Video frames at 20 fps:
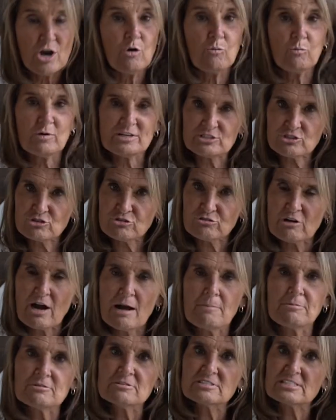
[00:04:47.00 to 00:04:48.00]
When
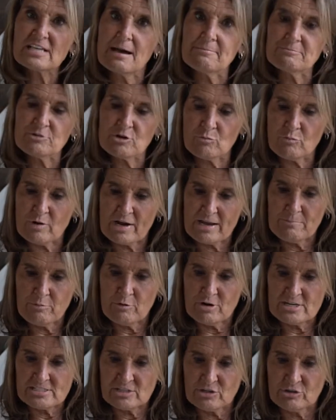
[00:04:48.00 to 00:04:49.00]
troubles come your way,
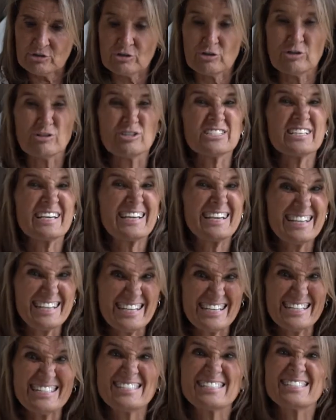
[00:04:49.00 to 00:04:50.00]
boys and girls,
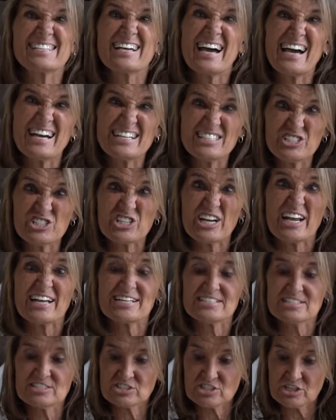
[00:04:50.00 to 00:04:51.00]
it's a
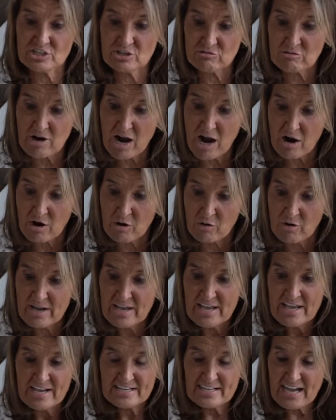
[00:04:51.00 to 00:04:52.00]
chance to grow.
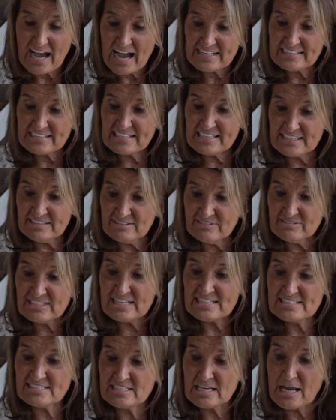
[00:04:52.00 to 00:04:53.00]
God gives
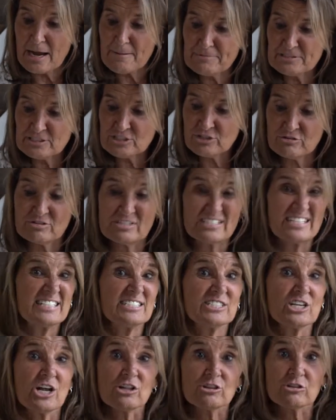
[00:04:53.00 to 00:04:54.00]
us the opportunity
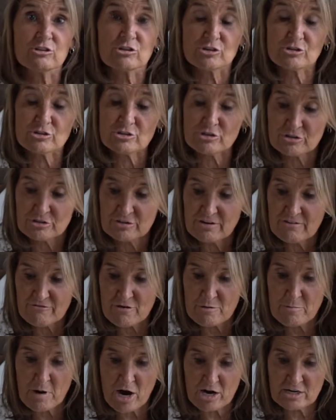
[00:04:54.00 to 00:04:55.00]
to learn
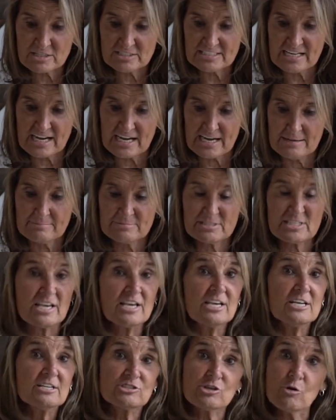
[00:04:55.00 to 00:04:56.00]
from hard times.
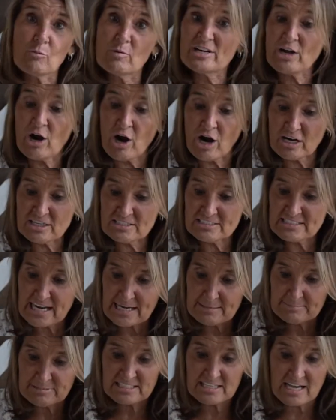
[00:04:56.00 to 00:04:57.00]
So when hard
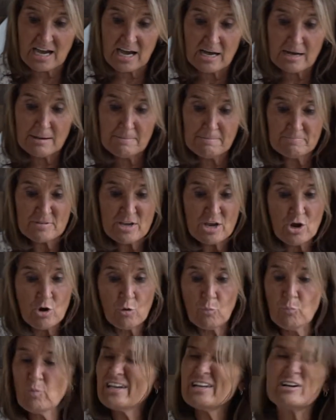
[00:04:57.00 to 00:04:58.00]
times come,
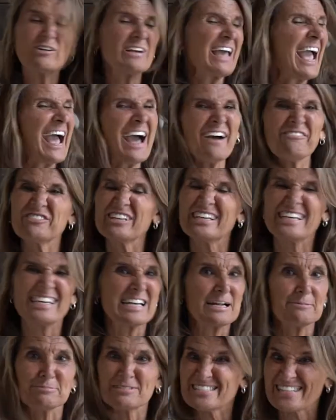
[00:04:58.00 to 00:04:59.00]
we don't have to get
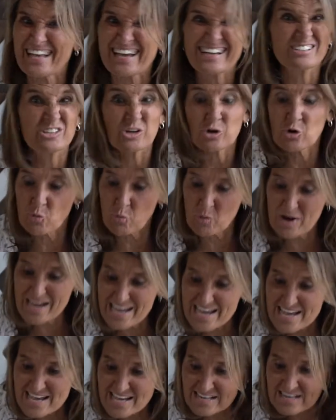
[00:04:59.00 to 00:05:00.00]
upset and
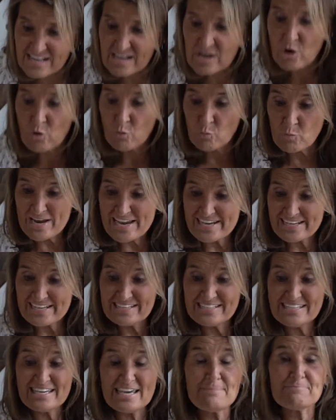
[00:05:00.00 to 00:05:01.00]
quit. We
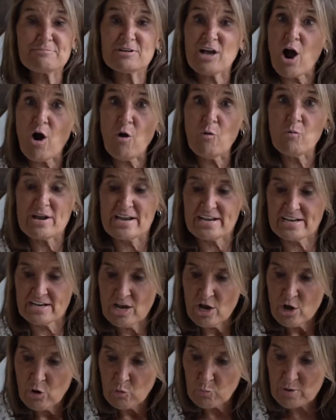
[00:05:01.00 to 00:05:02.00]
can keep going.
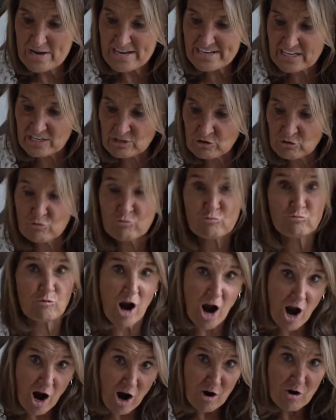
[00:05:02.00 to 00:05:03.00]
We can
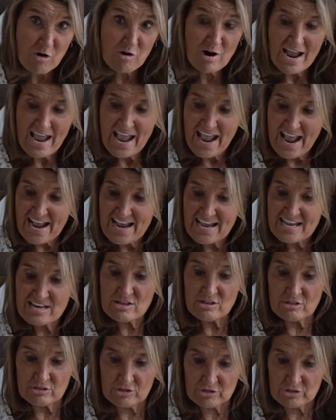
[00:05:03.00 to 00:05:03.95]
grow and